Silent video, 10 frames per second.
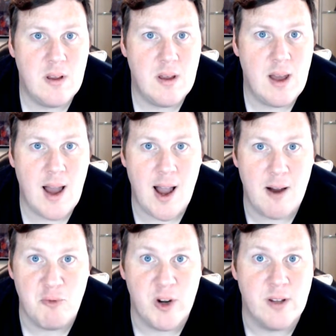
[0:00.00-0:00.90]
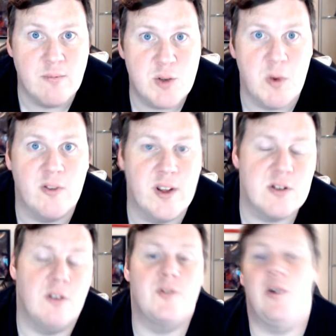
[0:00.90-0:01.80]
Running smoothly and
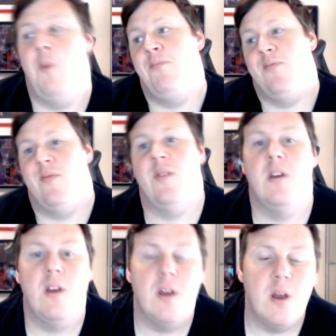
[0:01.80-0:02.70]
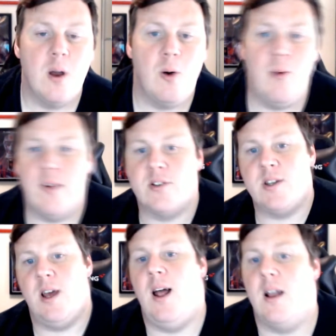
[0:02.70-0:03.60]
stuff, so we'll have to
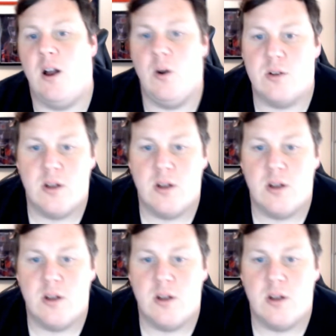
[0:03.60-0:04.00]
see how that goes.